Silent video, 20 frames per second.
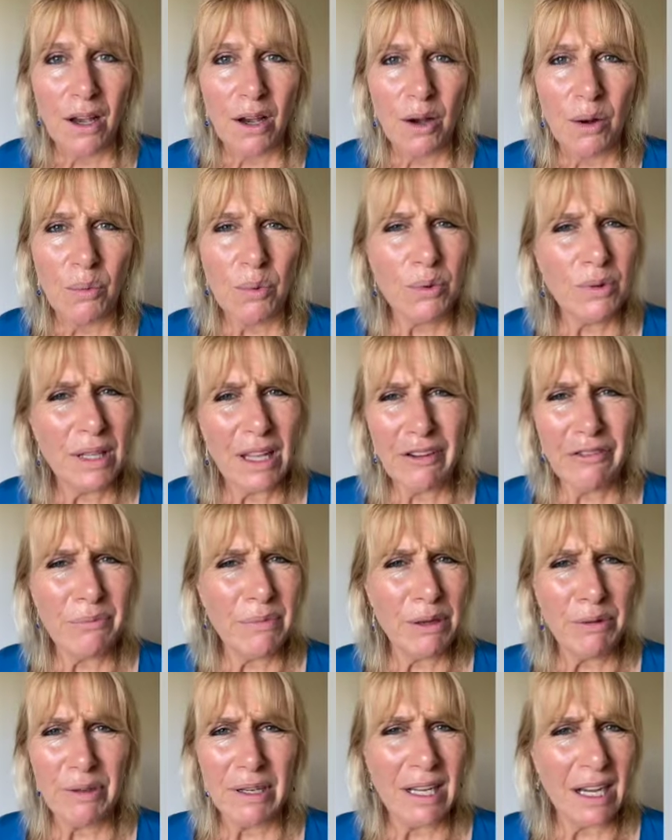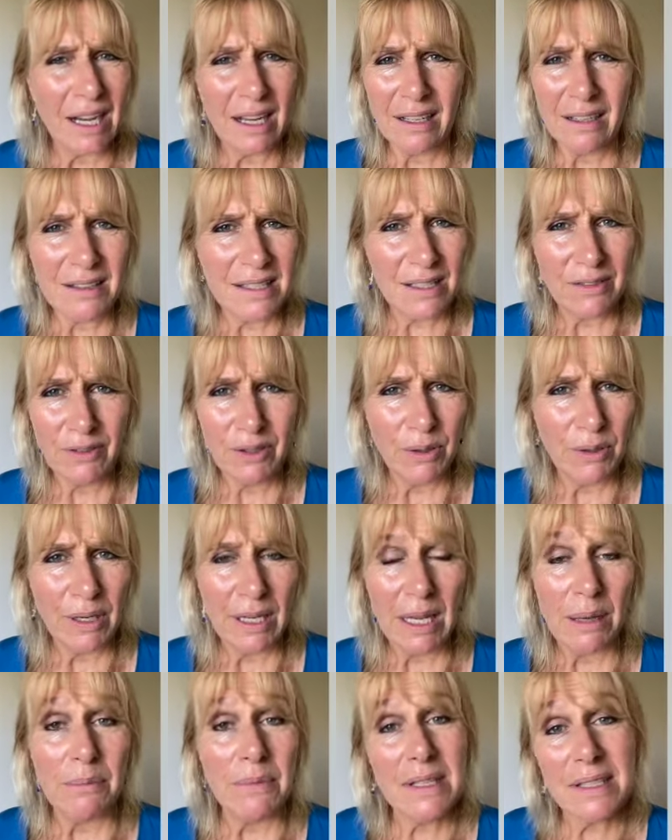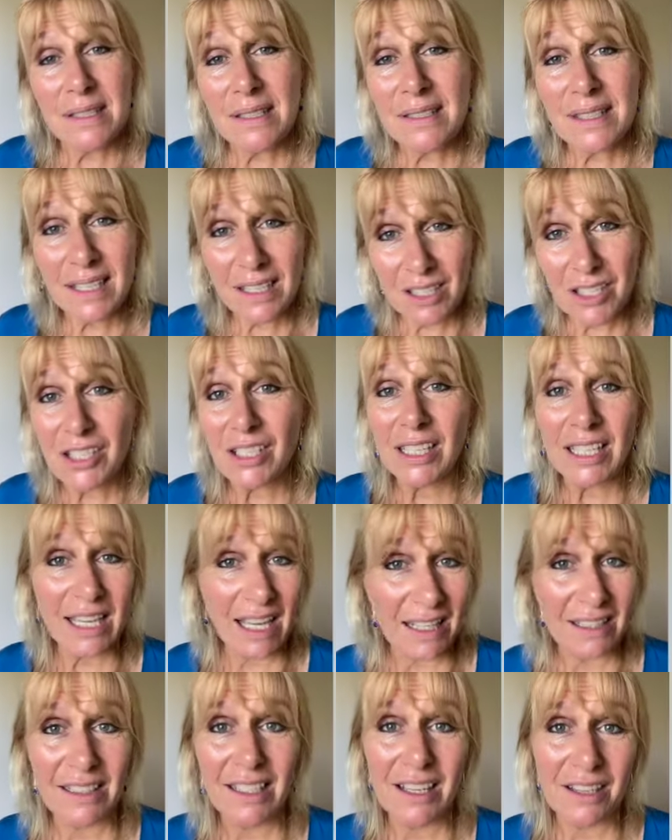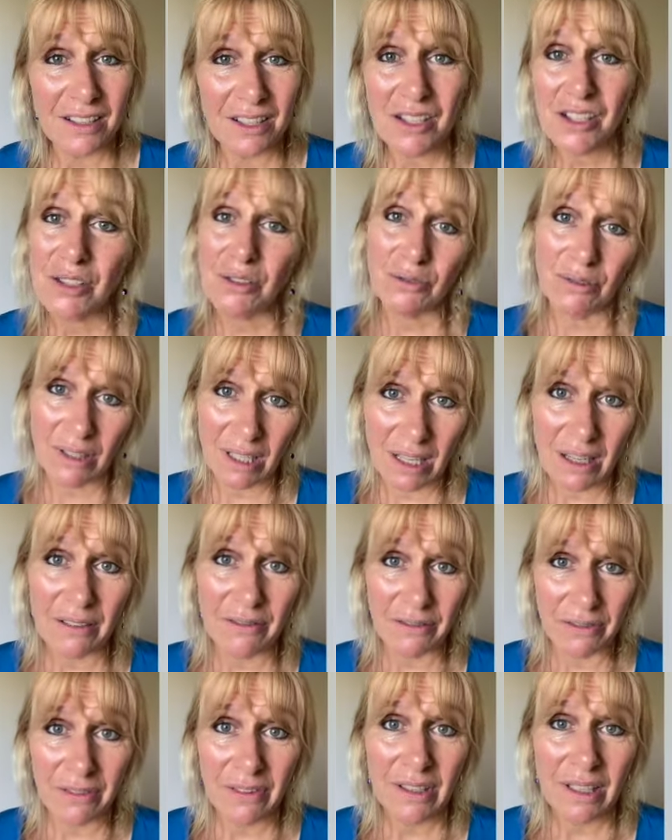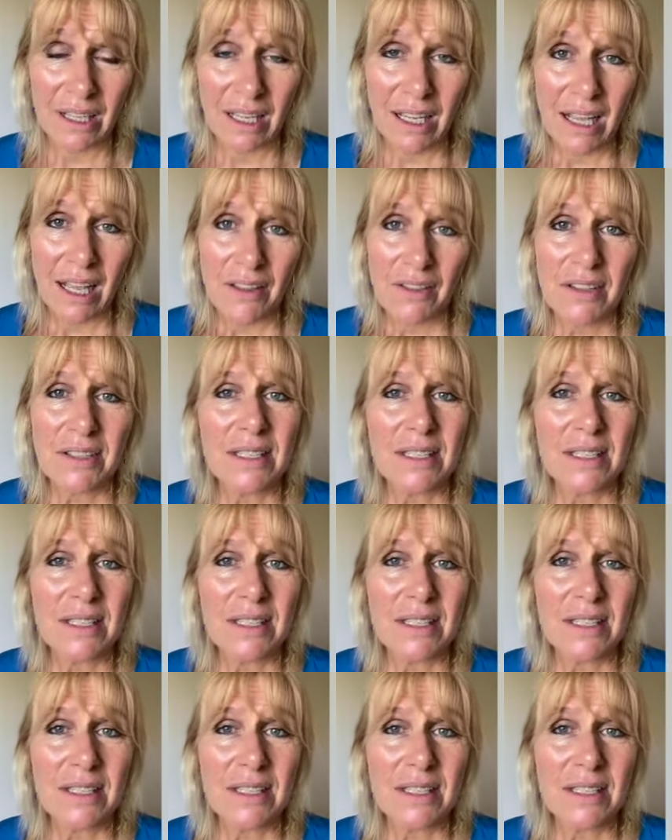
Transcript: will love me regardless of who I am. This is actually unconditional love. This